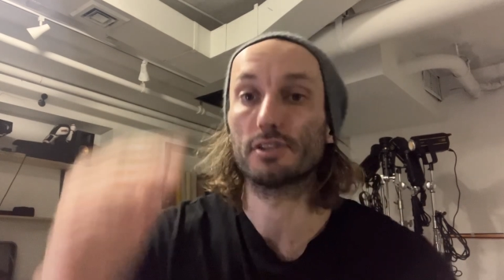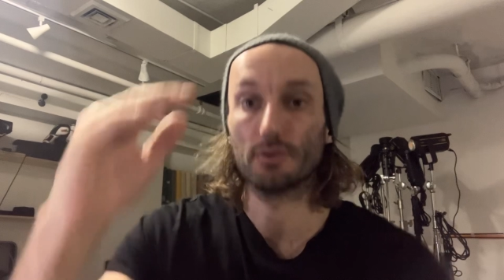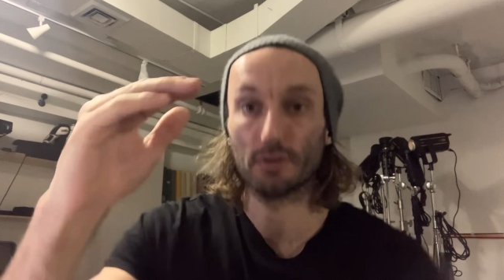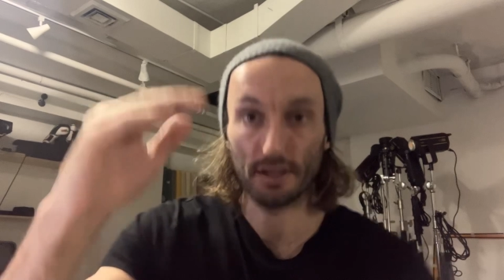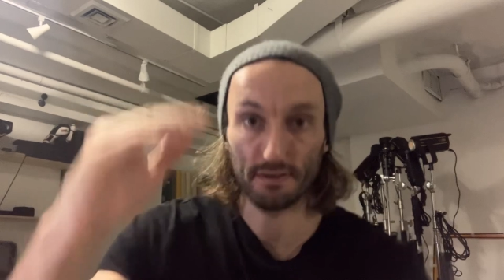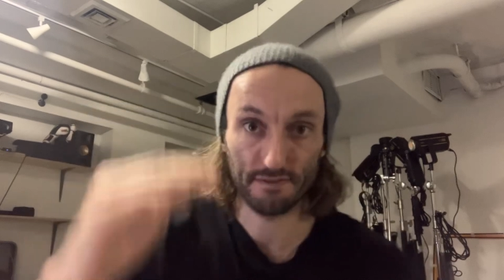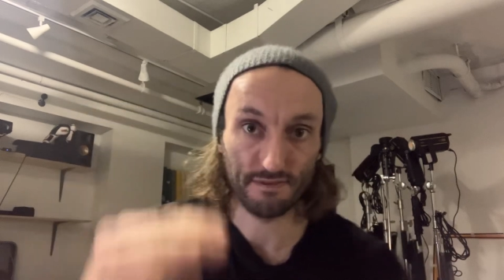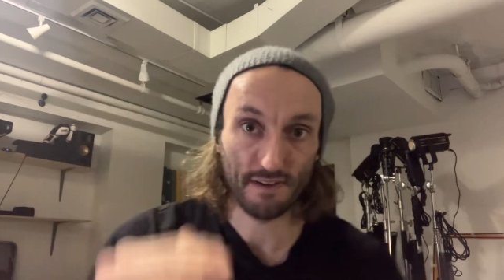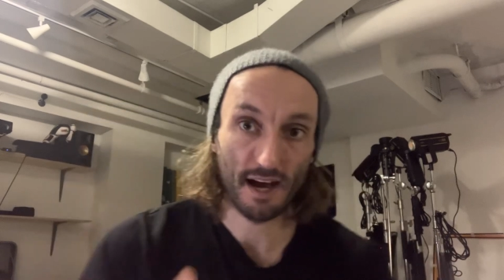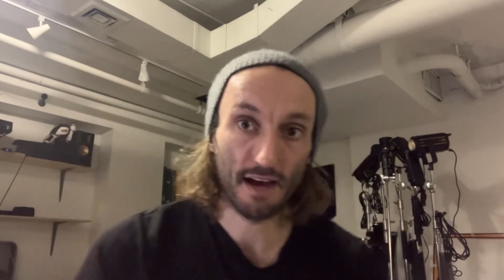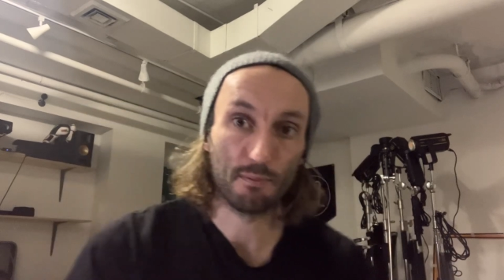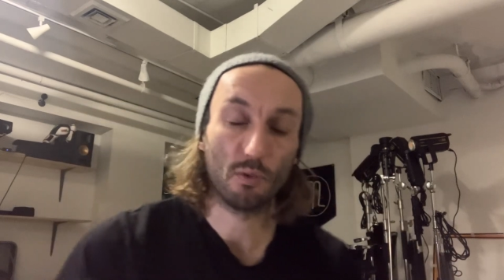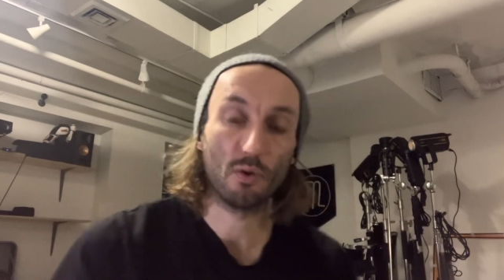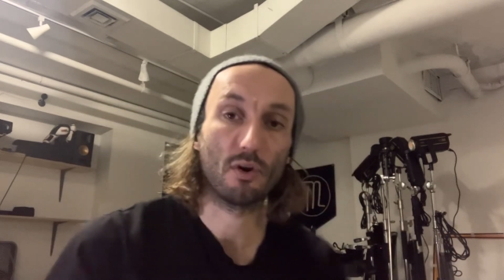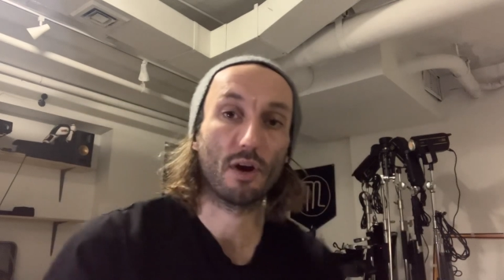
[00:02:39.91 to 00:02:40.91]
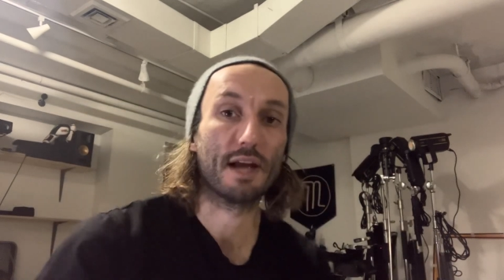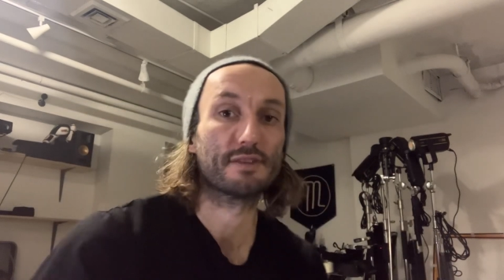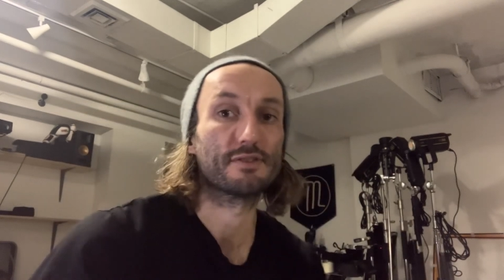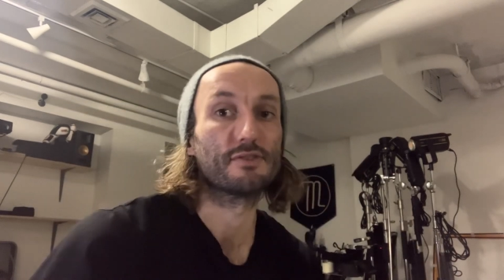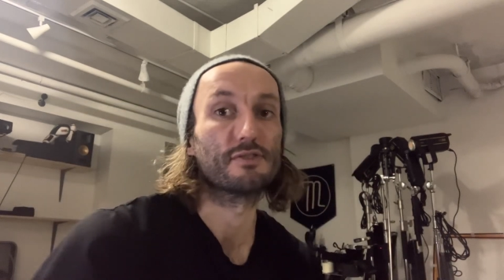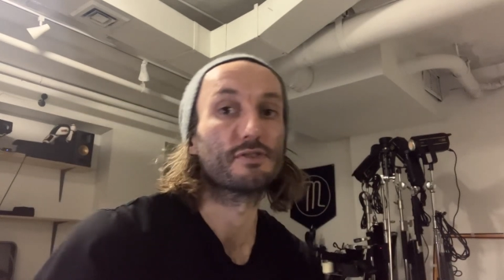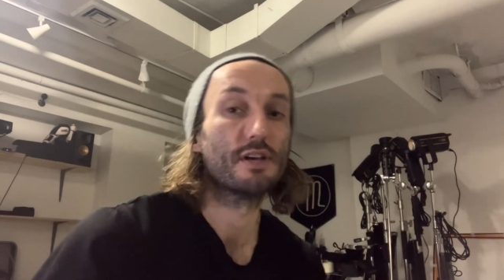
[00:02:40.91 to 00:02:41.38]
You'll get 5 more
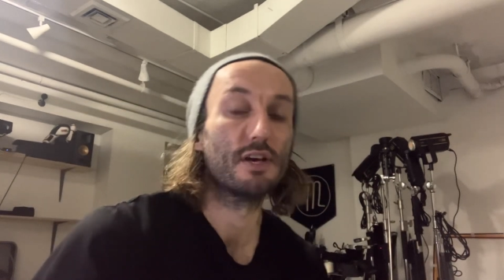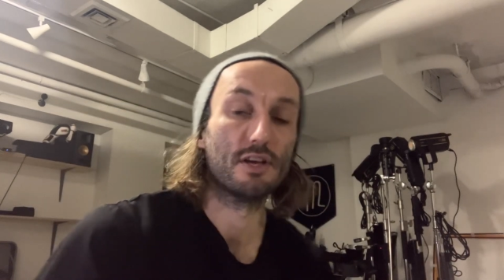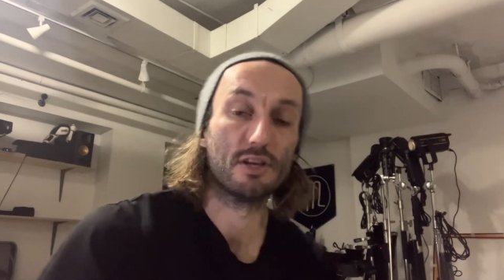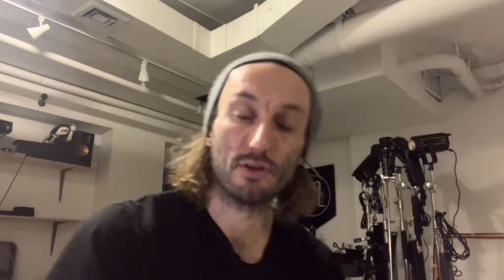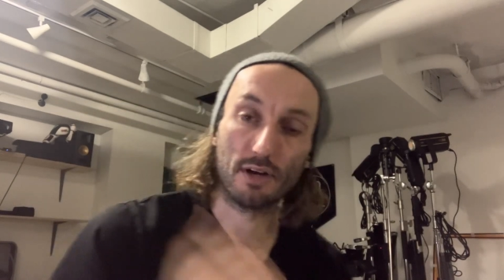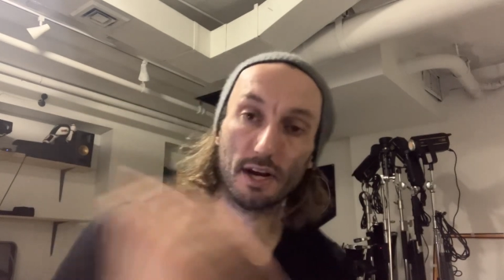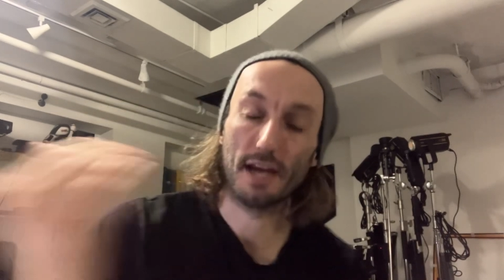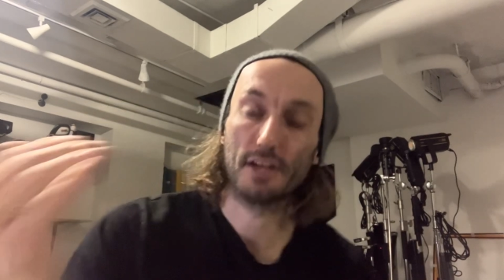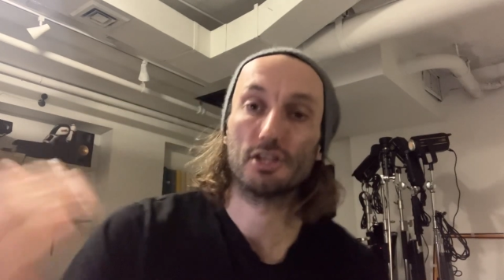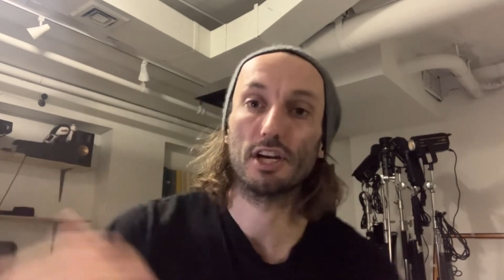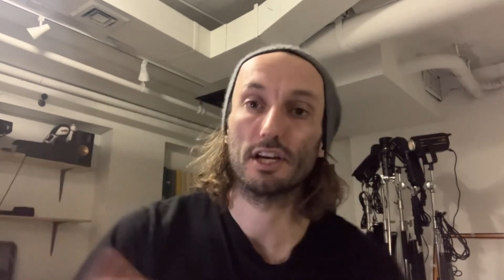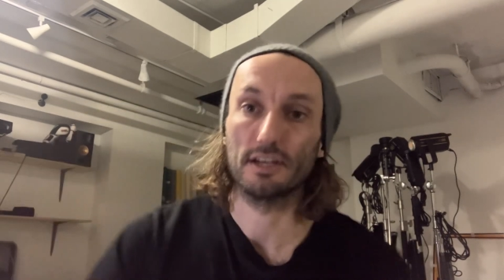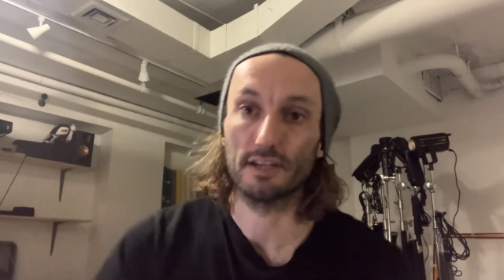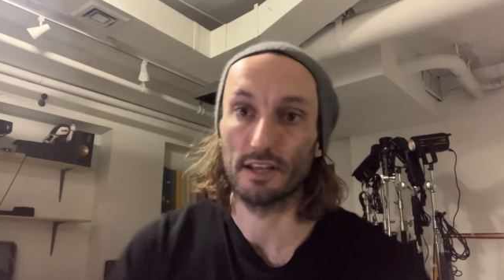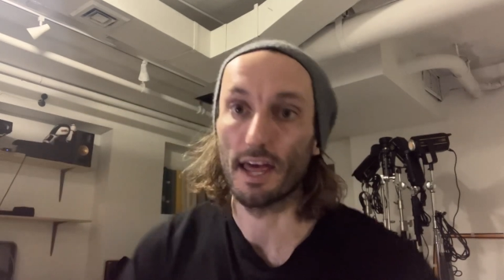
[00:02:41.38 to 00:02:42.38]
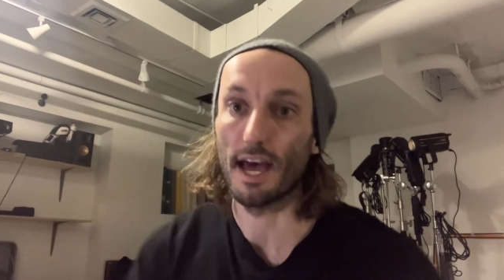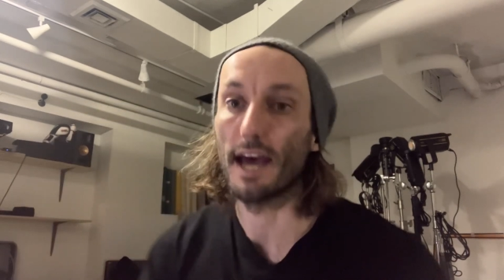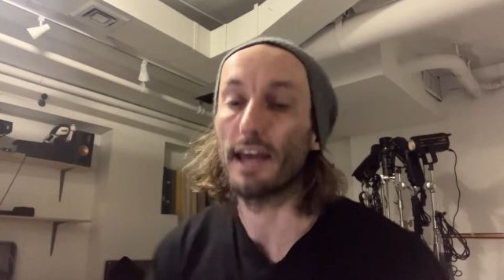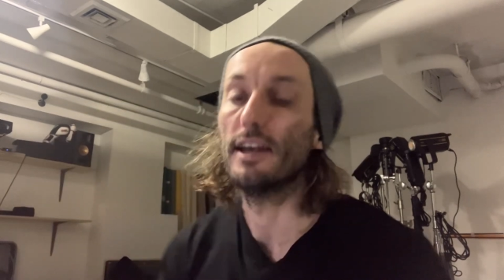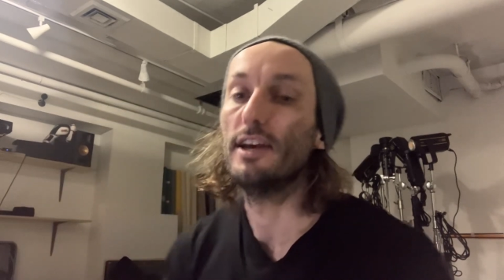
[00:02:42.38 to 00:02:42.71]
answers. You can add chicken to that.